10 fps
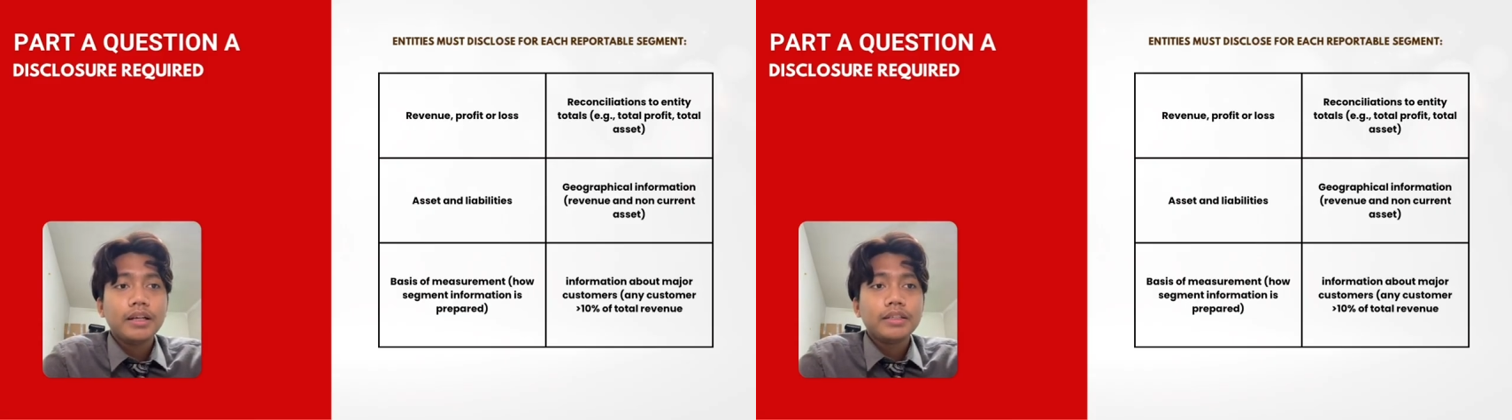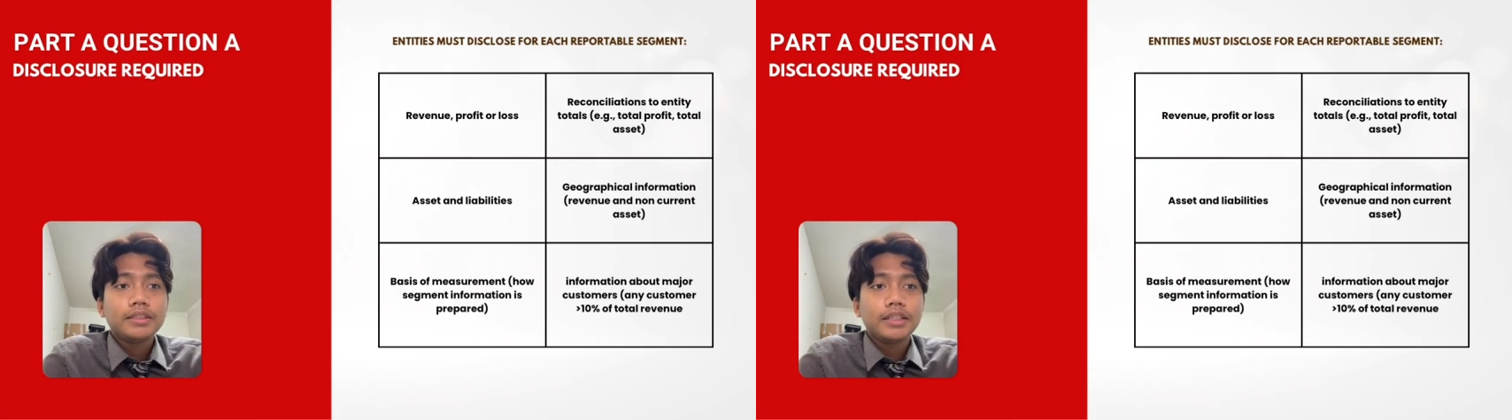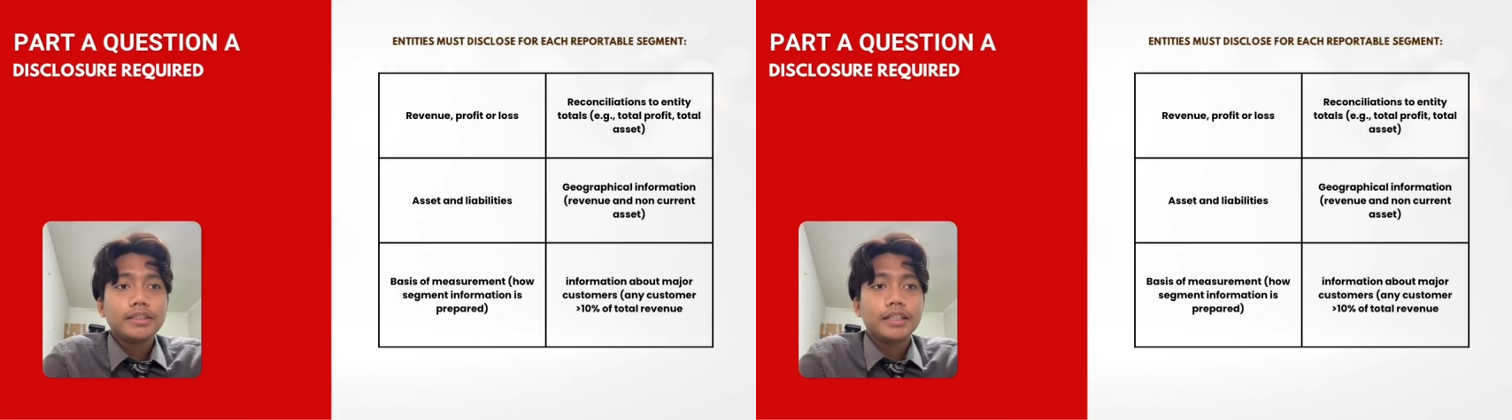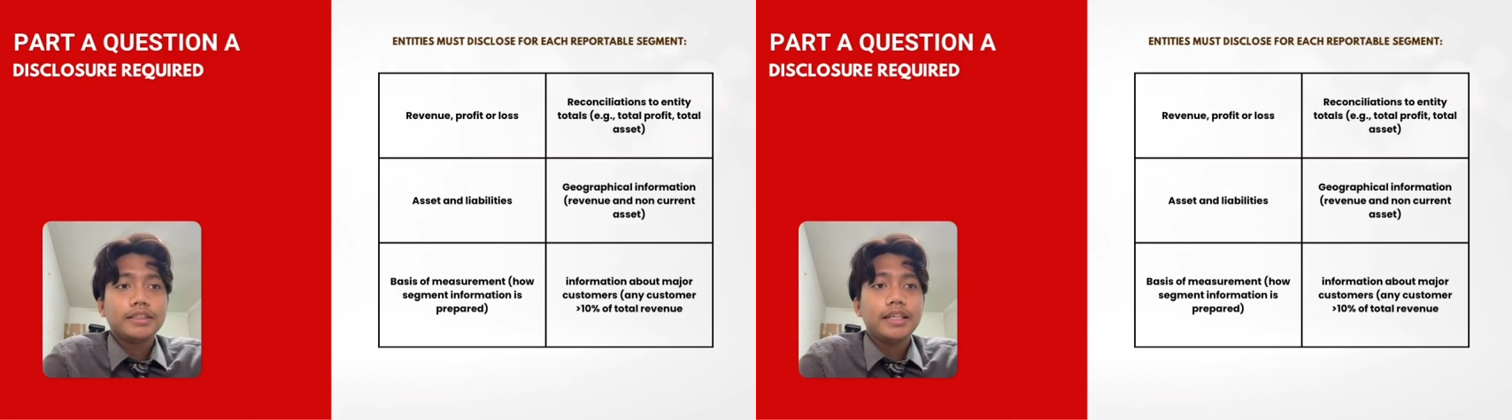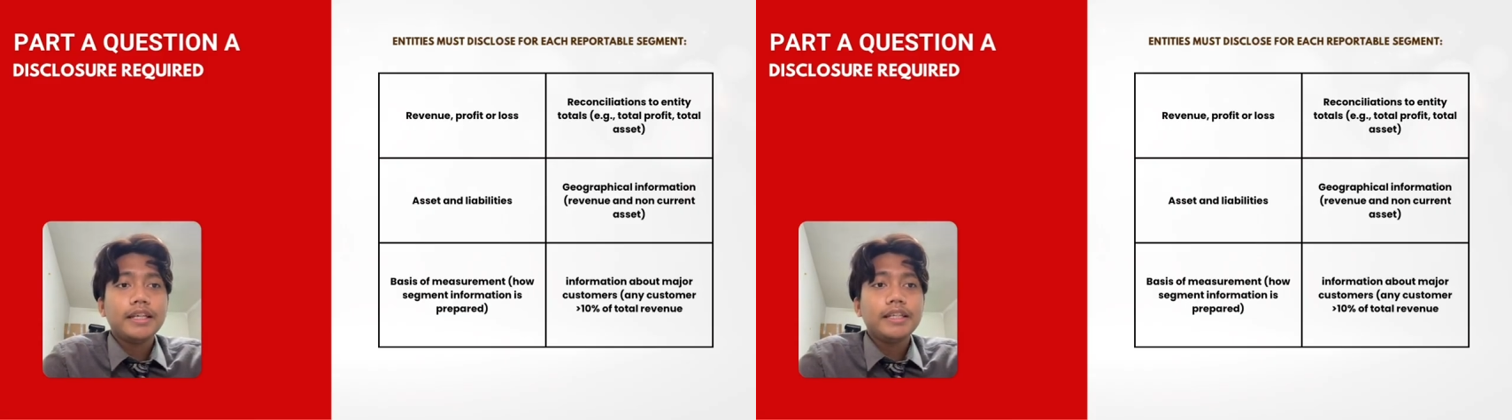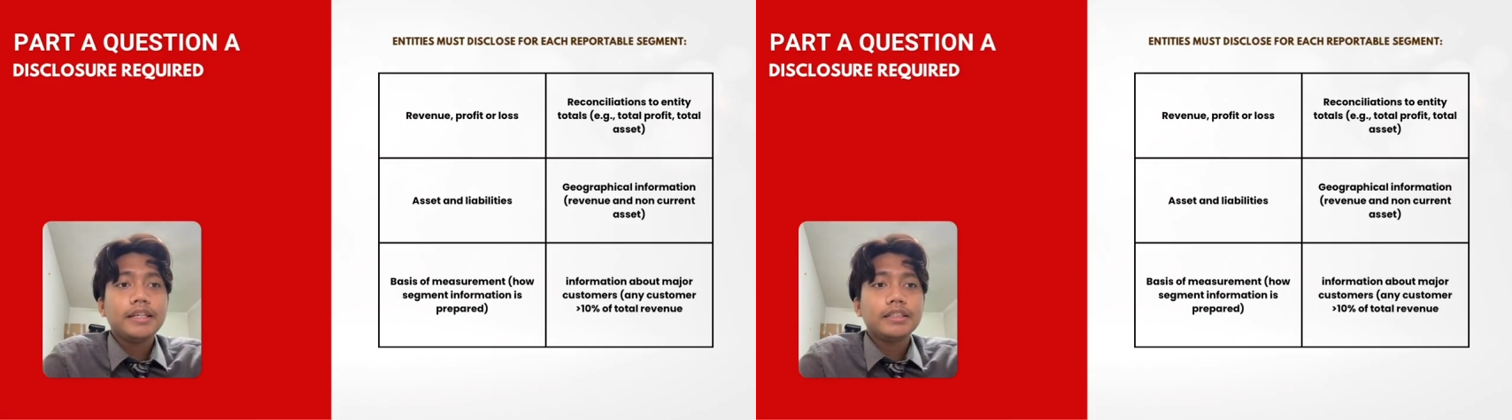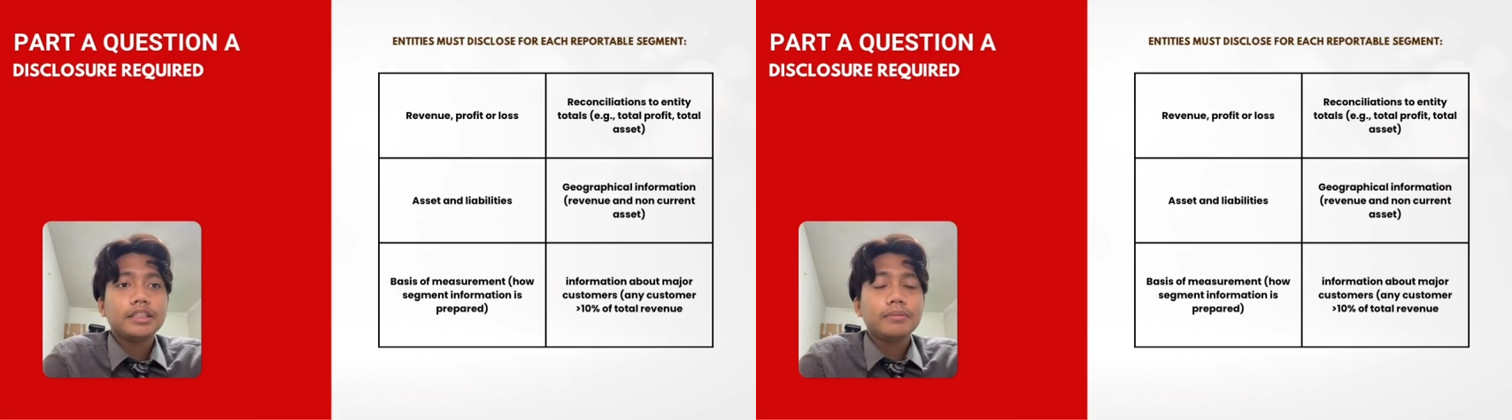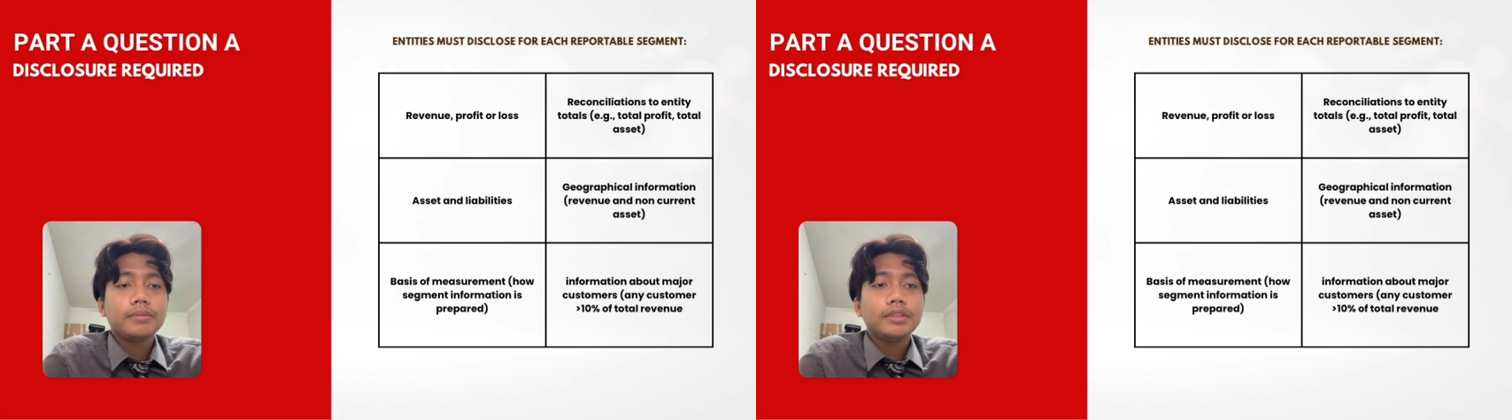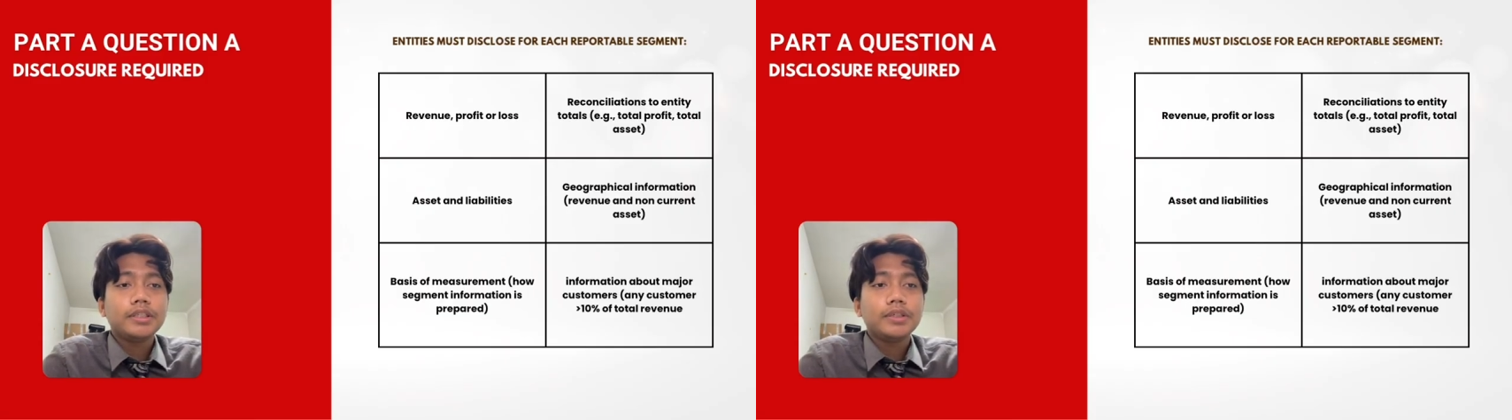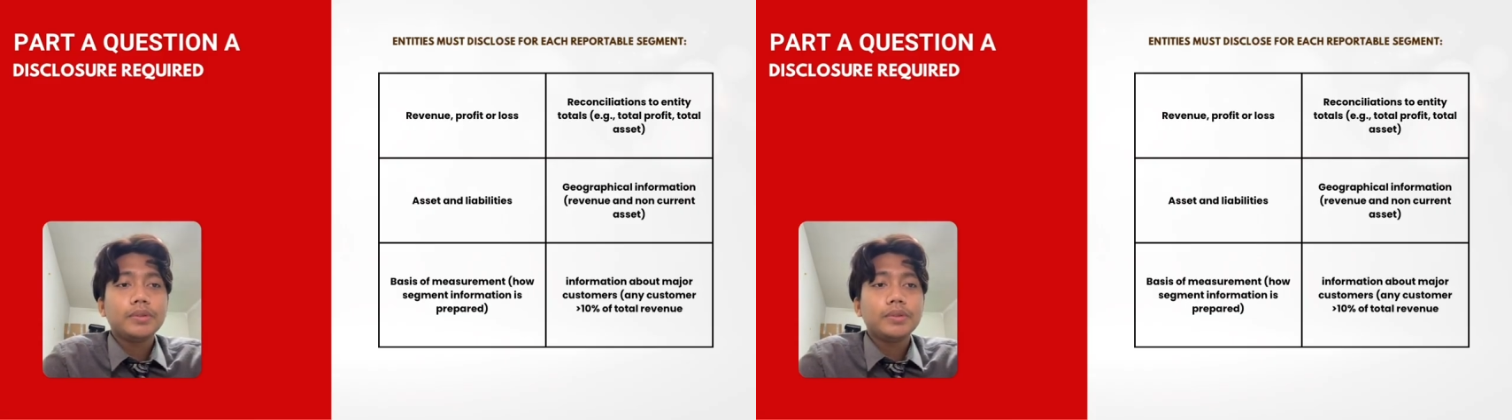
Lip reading: such as any customer